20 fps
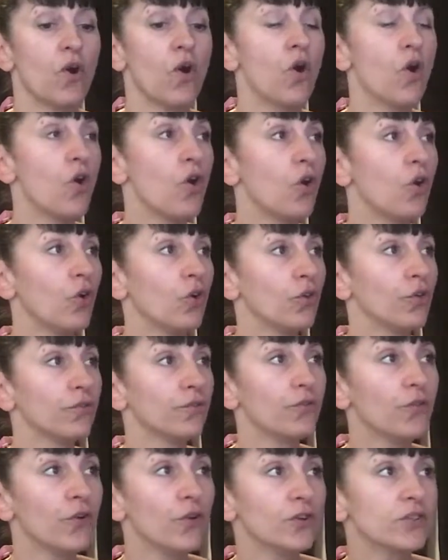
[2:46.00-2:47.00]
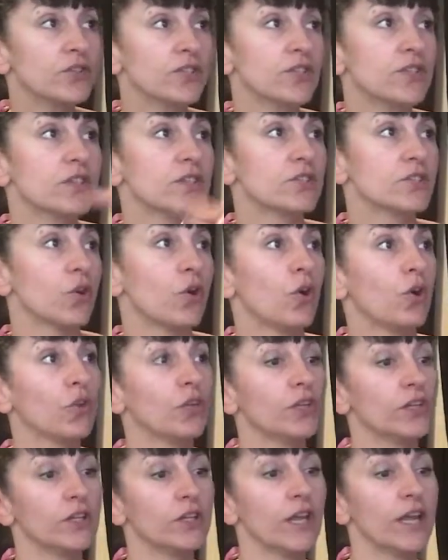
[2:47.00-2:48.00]
all the verses, all
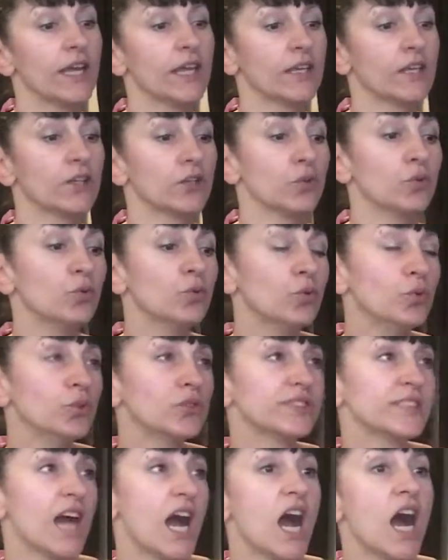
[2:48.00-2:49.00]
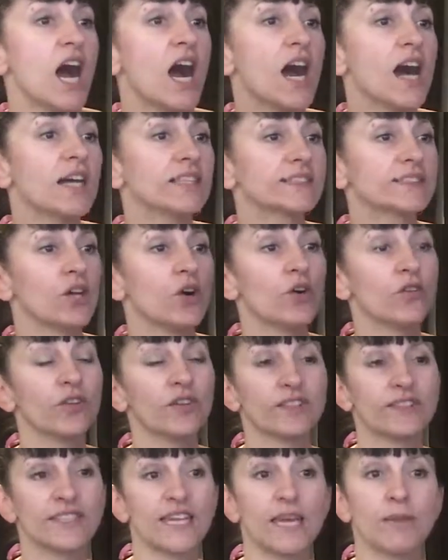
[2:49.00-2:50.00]
the oohs, the ahs are on
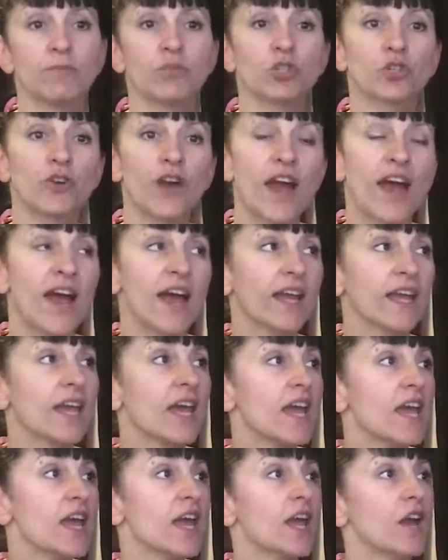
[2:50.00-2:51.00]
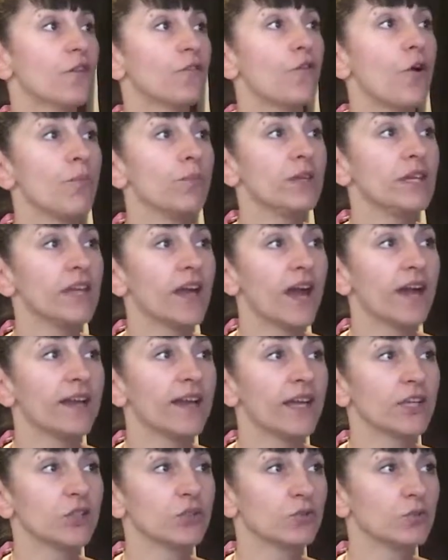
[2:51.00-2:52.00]
the same track. For me, I
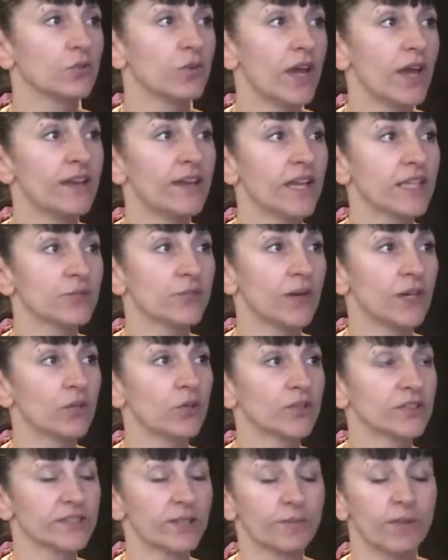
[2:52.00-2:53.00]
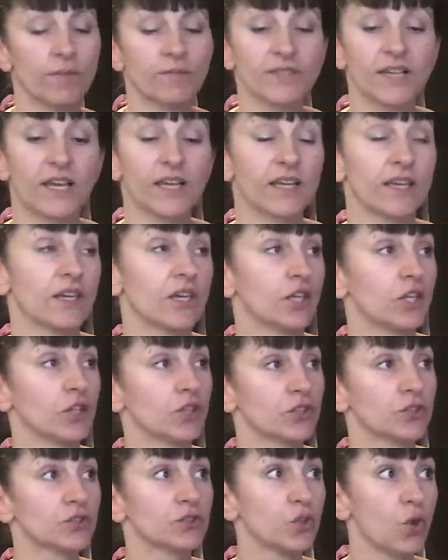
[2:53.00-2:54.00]
like to, and that's why it looks sometimes
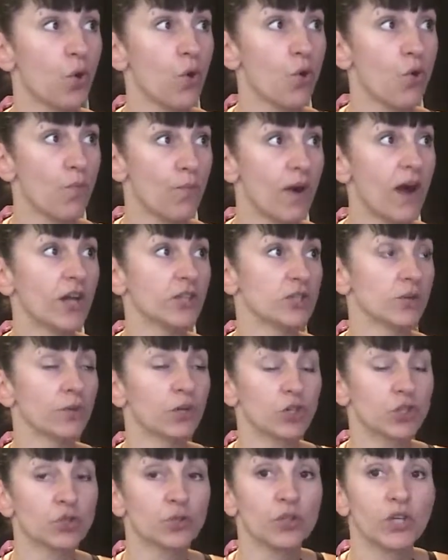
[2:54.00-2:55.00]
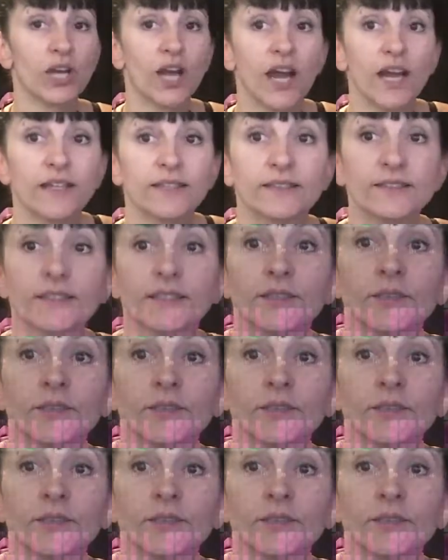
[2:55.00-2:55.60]
so much. I want to show you guys.